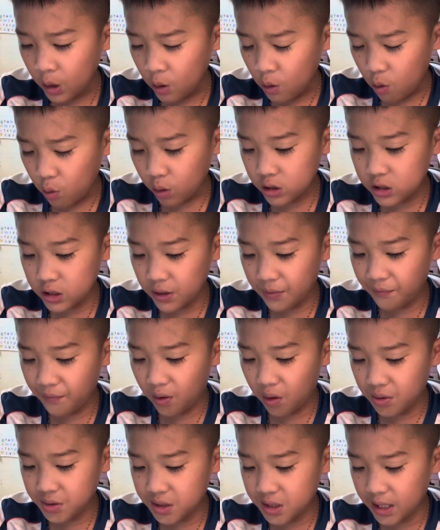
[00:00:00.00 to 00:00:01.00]
which
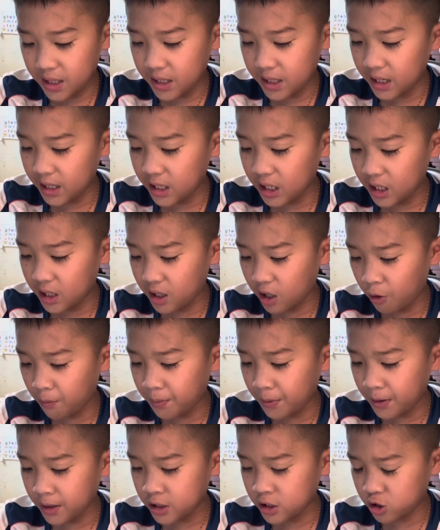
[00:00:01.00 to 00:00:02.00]
involves digging an
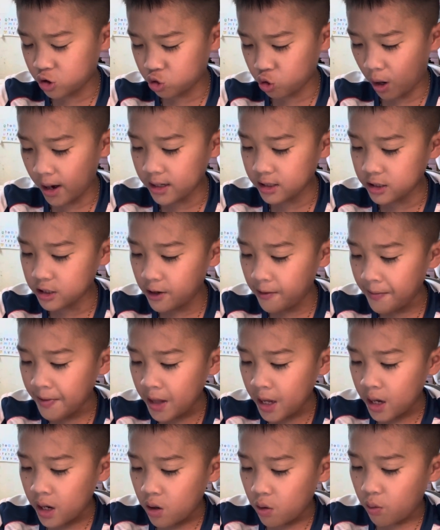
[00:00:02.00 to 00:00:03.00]
open trench,
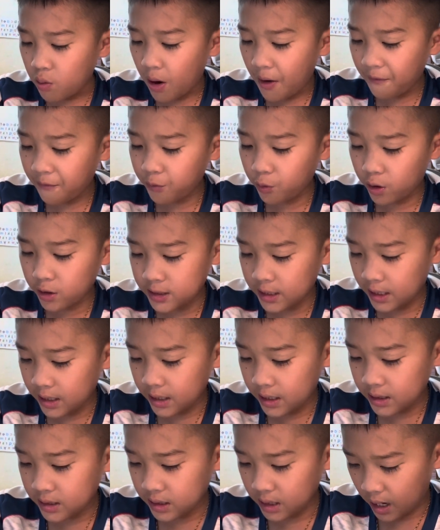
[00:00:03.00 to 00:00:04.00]
reinforcing
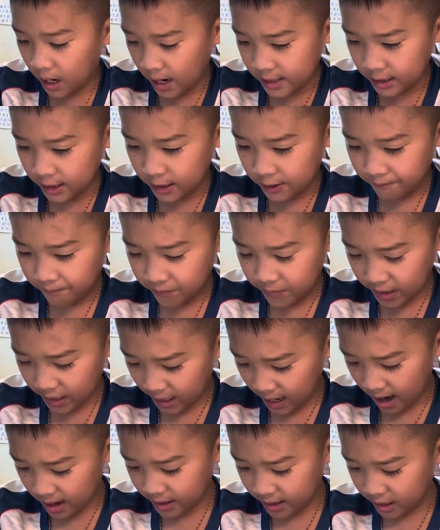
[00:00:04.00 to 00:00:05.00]
the sides, then
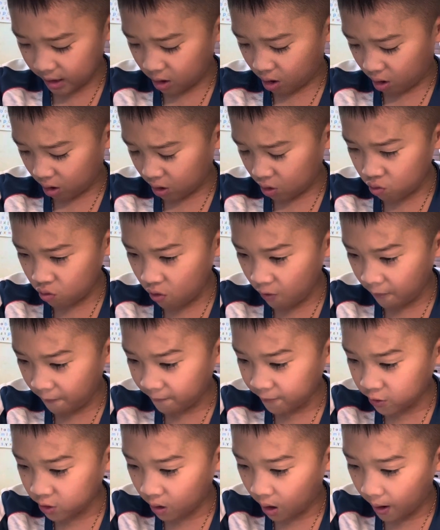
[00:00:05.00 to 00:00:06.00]
adding on a
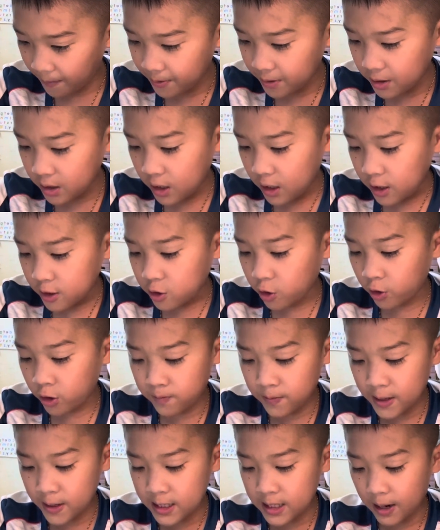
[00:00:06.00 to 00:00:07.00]
rooftop to
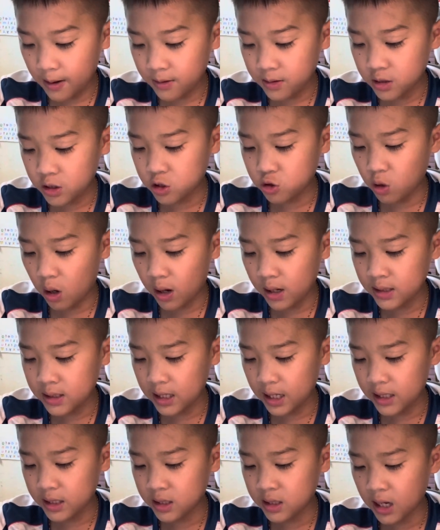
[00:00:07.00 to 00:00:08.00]
speed up
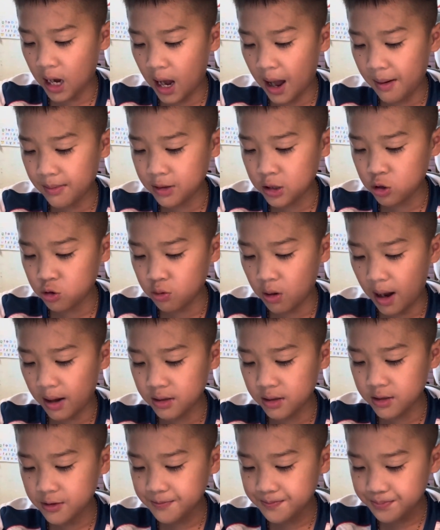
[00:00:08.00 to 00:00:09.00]
transit times
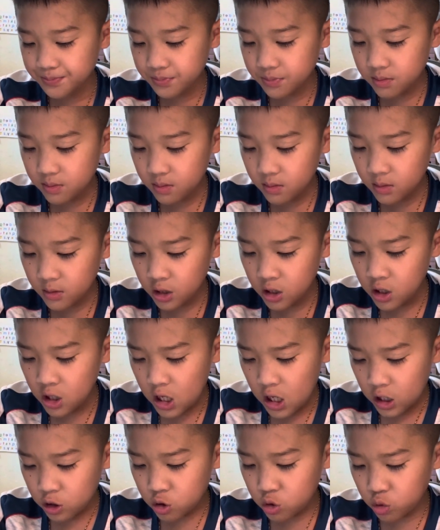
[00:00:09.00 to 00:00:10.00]

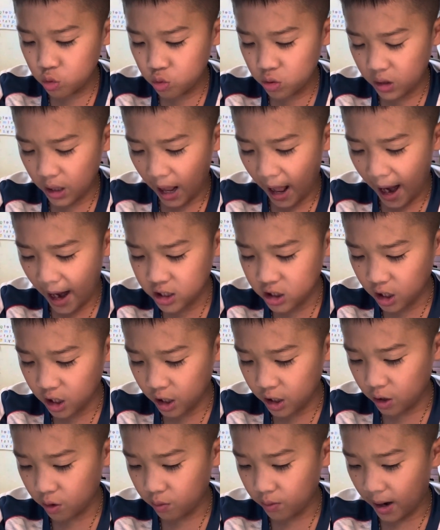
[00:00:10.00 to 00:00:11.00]
through large
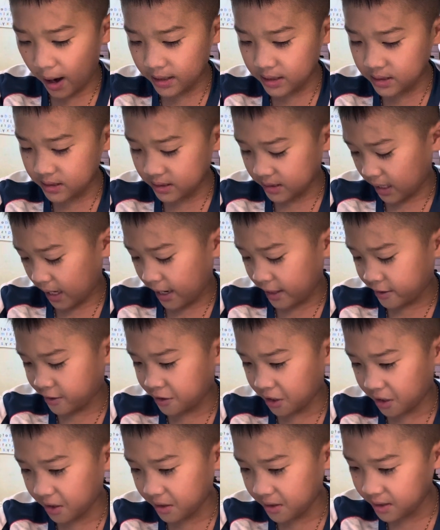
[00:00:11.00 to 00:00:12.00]
underground
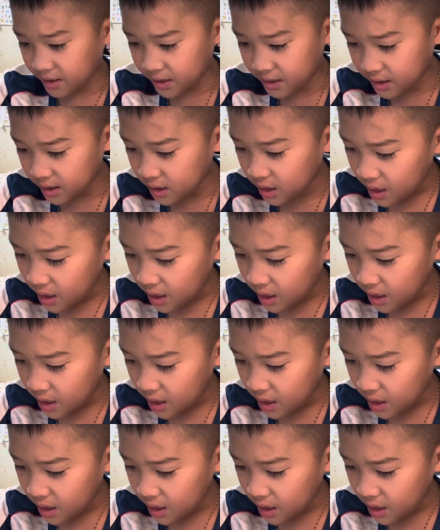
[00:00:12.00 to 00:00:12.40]
stations.